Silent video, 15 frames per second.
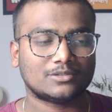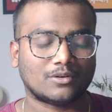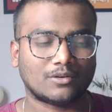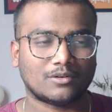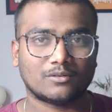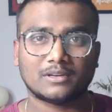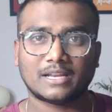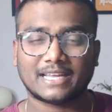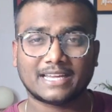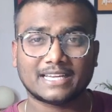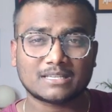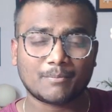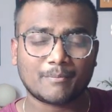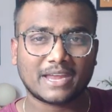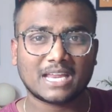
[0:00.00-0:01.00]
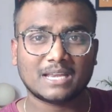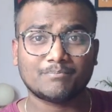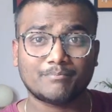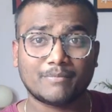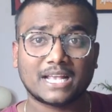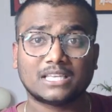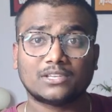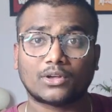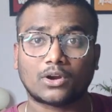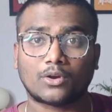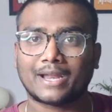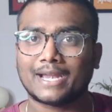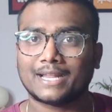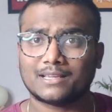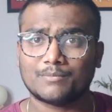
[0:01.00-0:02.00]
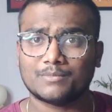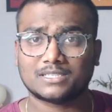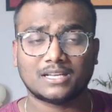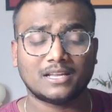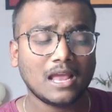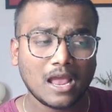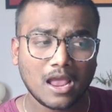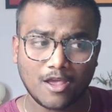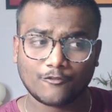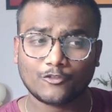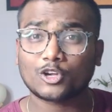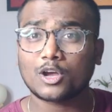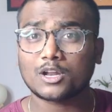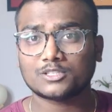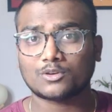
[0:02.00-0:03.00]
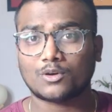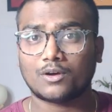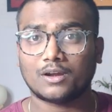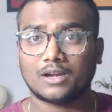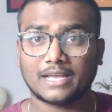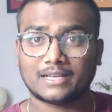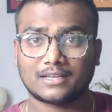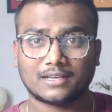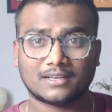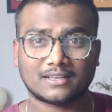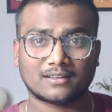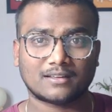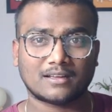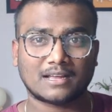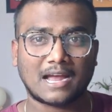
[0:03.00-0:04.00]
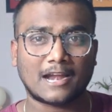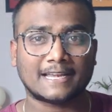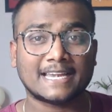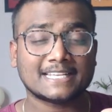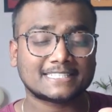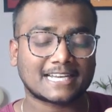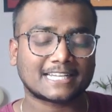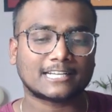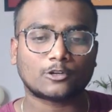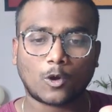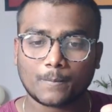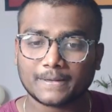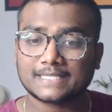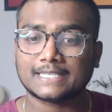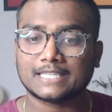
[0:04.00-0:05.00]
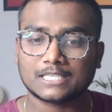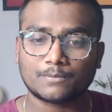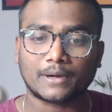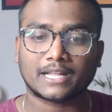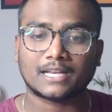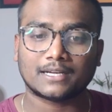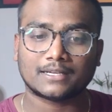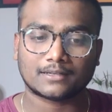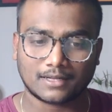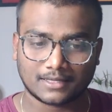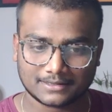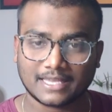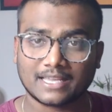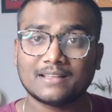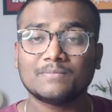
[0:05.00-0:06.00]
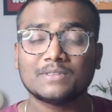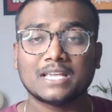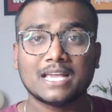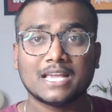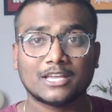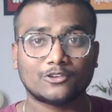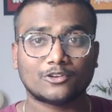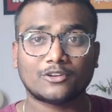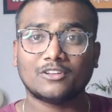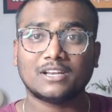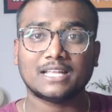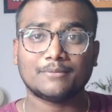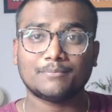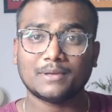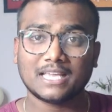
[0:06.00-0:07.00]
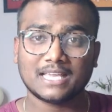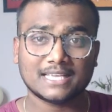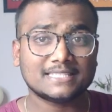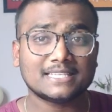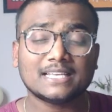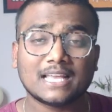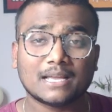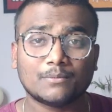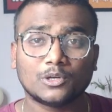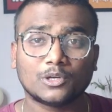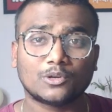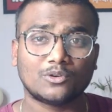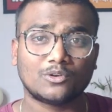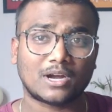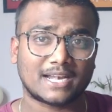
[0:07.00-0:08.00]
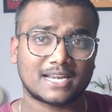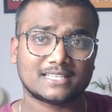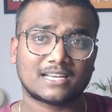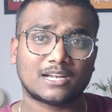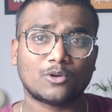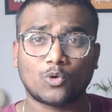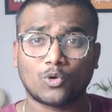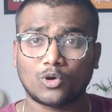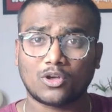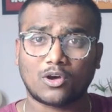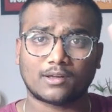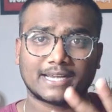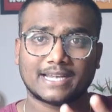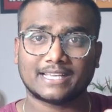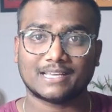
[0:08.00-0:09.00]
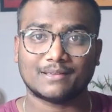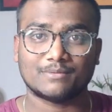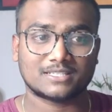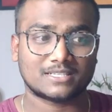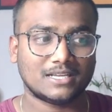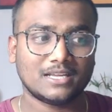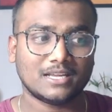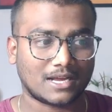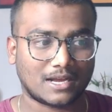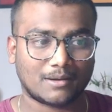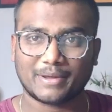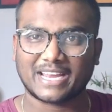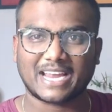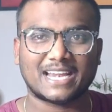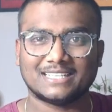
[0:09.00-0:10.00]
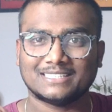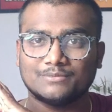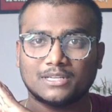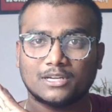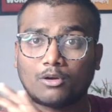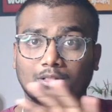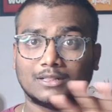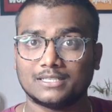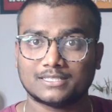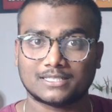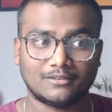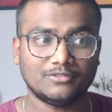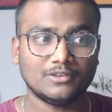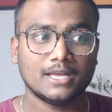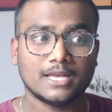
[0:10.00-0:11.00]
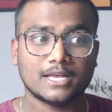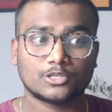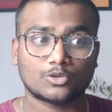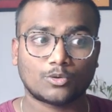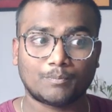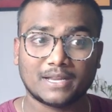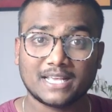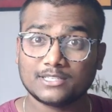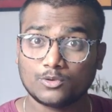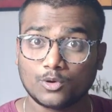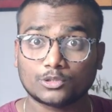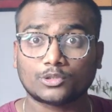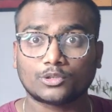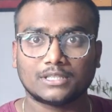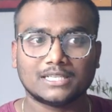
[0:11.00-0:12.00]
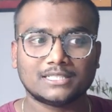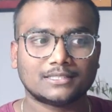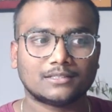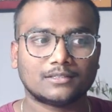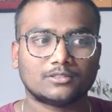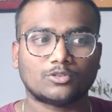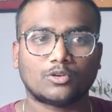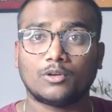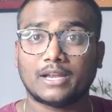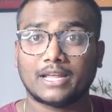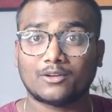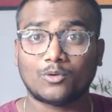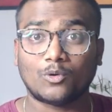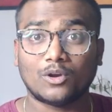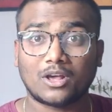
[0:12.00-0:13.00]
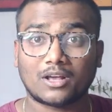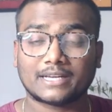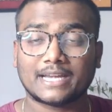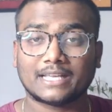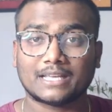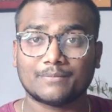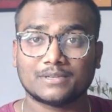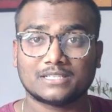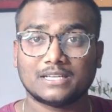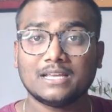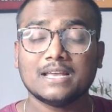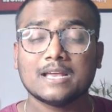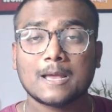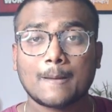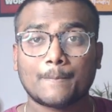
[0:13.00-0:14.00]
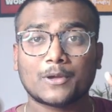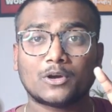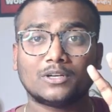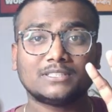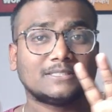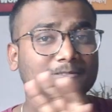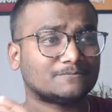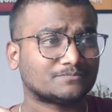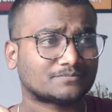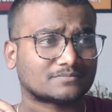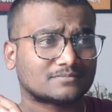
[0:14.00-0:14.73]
so like it's a main base for organic chemistry. If you can understand the topics in this particular thing, you will be easily able to understand whole organic chemistry mechanisms and all that stuff. So please go through this, so like whole organic chemistry, because